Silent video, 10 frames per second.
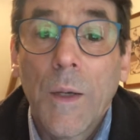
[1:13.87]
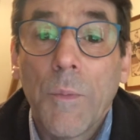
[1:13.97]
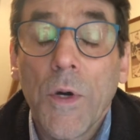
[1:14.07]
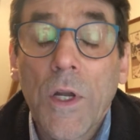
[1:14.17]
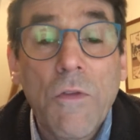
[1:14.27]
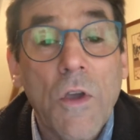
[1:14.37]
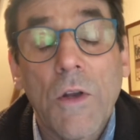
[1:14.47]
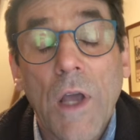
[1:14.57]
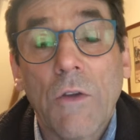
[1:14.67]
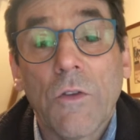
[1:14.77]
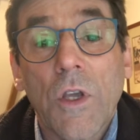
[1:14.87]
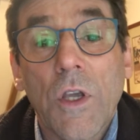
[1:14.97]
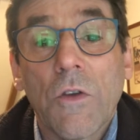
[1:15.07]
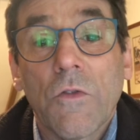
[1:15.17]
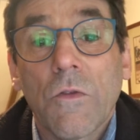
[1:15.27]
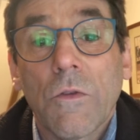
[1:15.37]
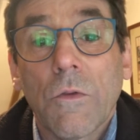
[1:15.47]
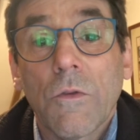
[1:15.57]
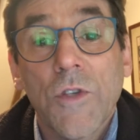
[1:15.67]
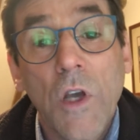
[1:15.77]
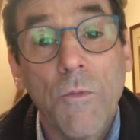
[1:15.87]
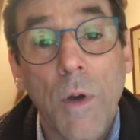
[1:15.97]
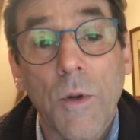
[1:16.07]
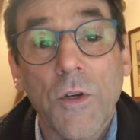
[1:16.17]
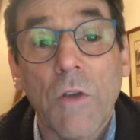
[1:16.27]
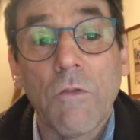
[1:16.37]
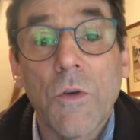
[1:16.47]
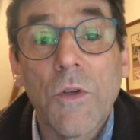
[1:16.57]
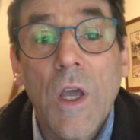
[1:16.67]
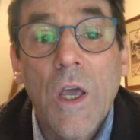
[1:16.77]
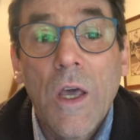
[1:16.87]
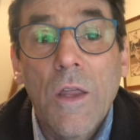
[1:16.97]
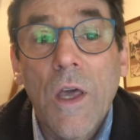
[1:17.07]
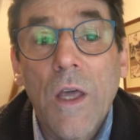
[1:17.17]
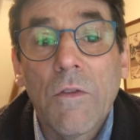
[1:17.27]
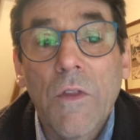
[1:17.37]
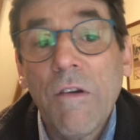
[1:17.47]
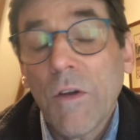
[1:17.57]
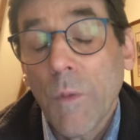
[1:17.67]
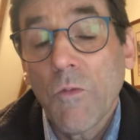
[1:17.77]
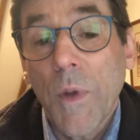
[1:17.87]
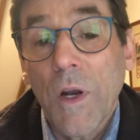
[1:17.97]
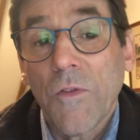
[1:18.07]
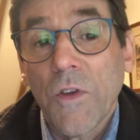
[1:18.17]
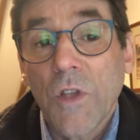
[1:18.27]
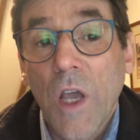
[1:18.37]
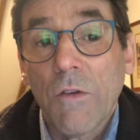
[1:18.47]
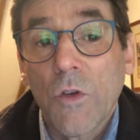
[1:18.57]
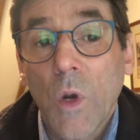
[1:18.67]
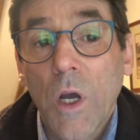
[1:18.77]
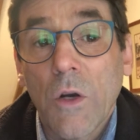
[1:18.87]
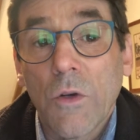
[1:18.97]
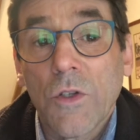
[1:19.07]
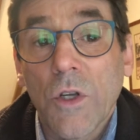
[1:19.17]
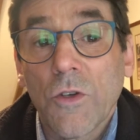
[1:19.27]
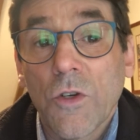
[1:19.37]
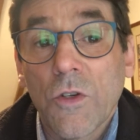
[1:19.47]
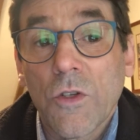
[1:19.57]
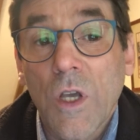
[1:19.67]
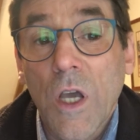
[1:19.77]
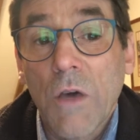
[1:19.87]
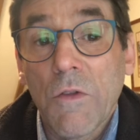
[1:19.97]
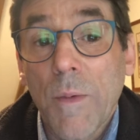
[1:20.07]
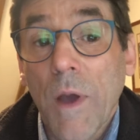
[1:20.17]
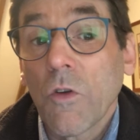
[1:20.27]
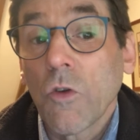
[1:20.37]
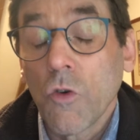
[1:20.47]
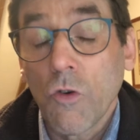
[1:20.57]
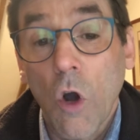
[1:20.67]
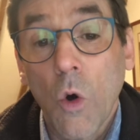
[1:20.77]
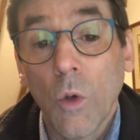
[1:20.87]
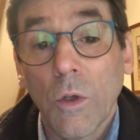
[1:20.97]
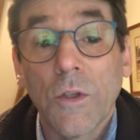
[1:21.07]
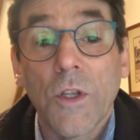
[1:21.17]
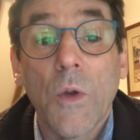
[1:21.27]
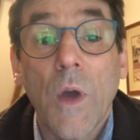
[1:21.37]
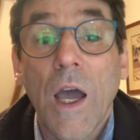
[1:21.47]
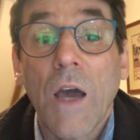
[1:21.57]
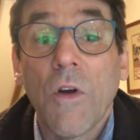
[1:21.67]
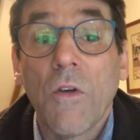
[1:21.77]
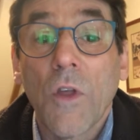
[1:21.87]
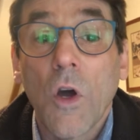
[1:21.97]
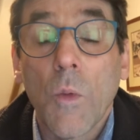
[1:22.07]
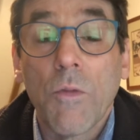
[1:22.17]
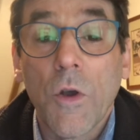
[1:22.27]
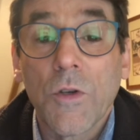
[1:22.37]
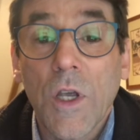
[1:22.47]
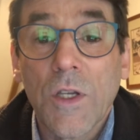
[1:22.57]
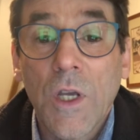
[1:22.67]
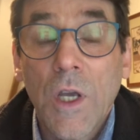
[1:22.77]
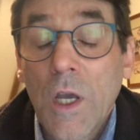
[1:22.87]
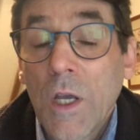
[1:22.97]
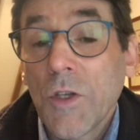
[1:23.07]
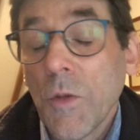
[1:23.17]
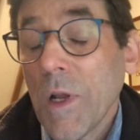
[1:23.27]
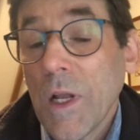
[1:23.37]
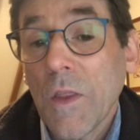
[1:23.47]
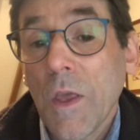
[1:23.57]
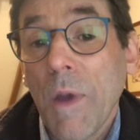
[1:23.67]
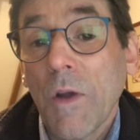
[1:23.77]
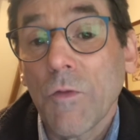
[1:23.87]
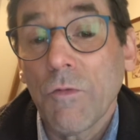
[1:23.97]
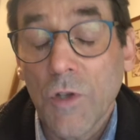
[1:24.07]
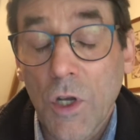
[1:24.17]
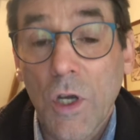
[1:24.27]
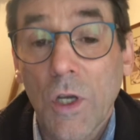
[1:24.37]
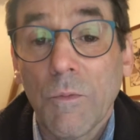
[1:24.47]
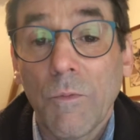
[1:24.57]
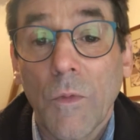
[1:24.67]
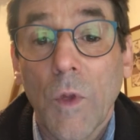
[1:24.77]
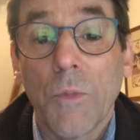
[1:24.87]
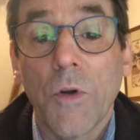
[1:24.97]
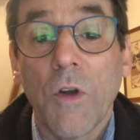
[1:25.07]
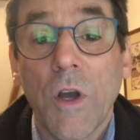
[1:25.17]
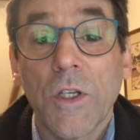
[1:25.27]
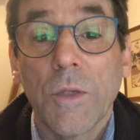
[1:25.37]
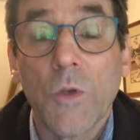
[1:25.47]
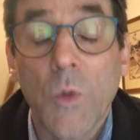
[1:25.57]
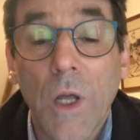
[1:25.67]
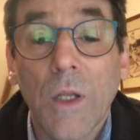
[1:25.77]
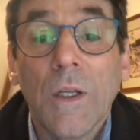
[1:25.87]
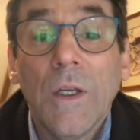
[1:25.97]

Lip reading: But if you go down the self-publishing route, then there are a number of benefits there as well, such as the amount of control that you have over the whole process, typically the amount of return per item as well,